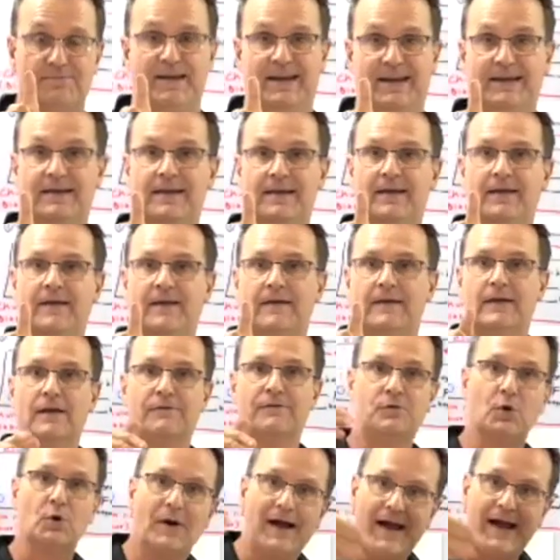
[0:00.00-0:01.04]
me, if
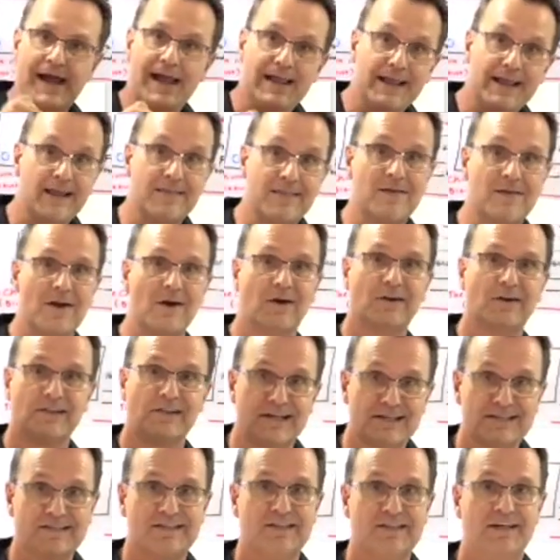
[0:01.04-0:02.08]
you'll hang in there and
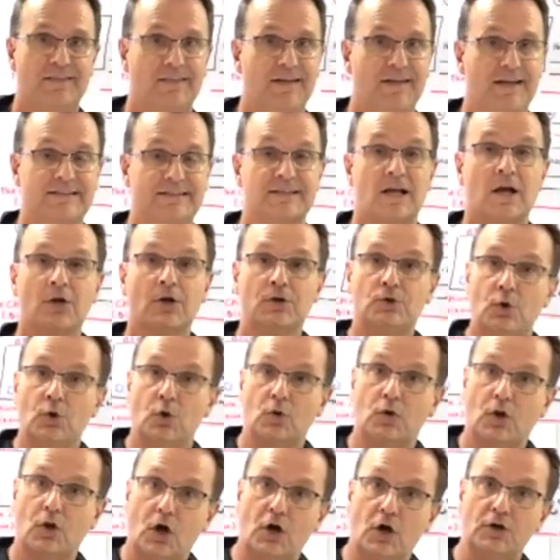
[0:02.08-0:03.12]
listen to this,
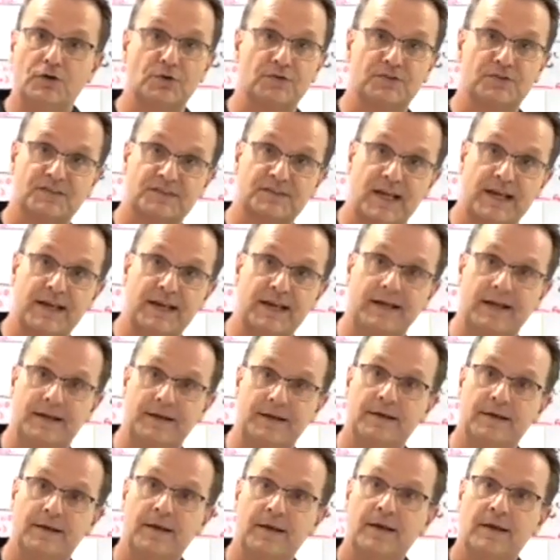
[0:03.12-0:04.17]
you'll understand,
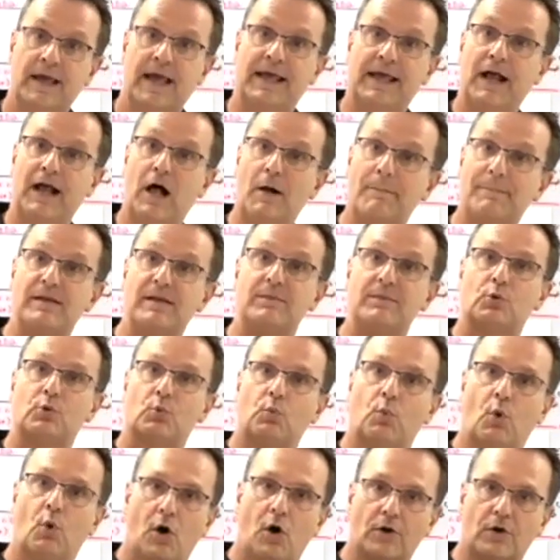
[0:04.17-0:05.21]
and I'll be able to
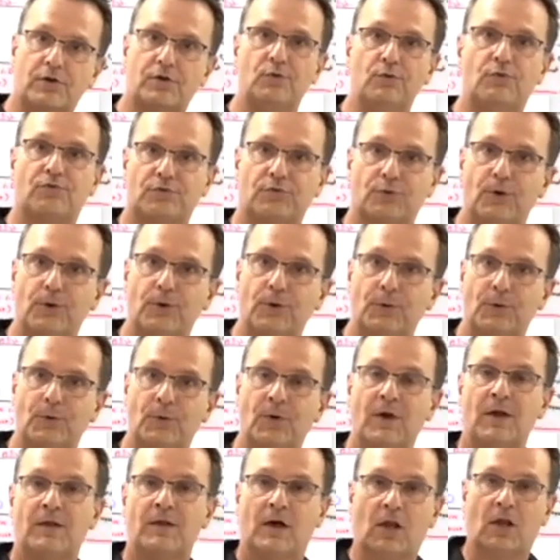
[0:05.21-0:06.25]
walk you through
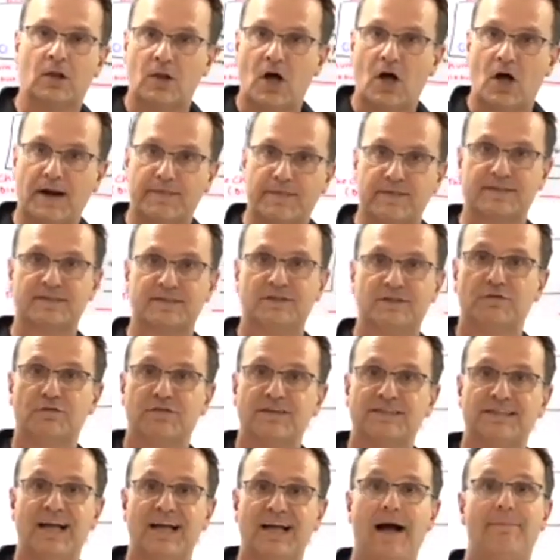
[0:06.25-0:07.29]
a lot of the stuff
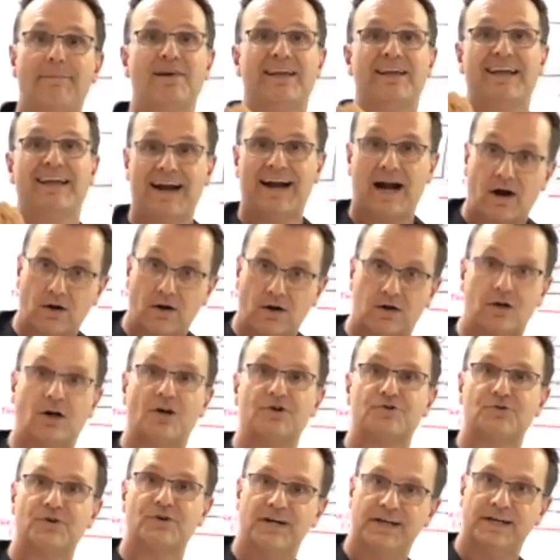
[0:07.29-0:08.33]
that's happening in our
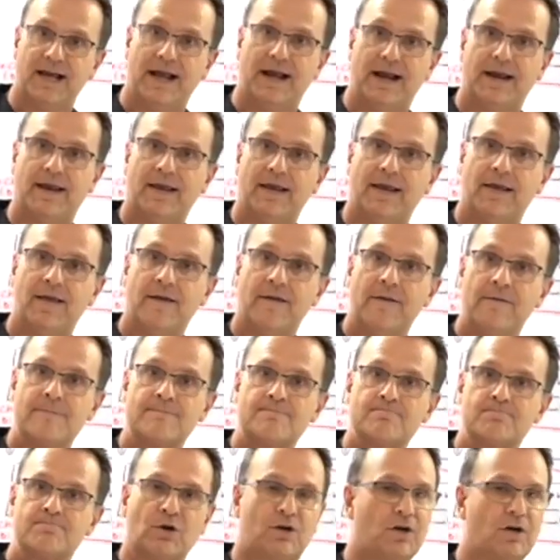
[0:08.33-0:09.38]
country today
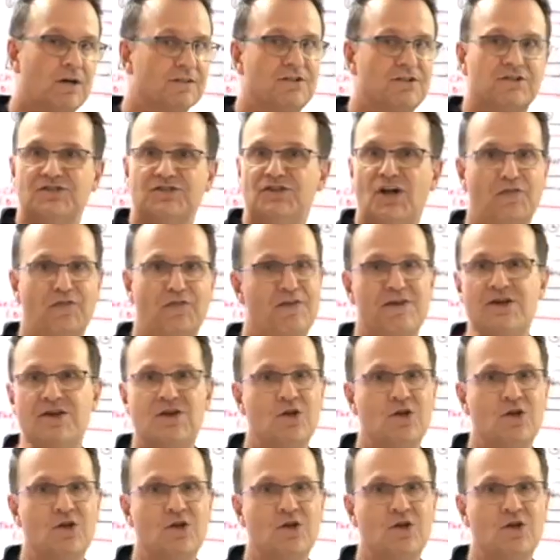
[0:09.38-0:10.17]
because there's nothing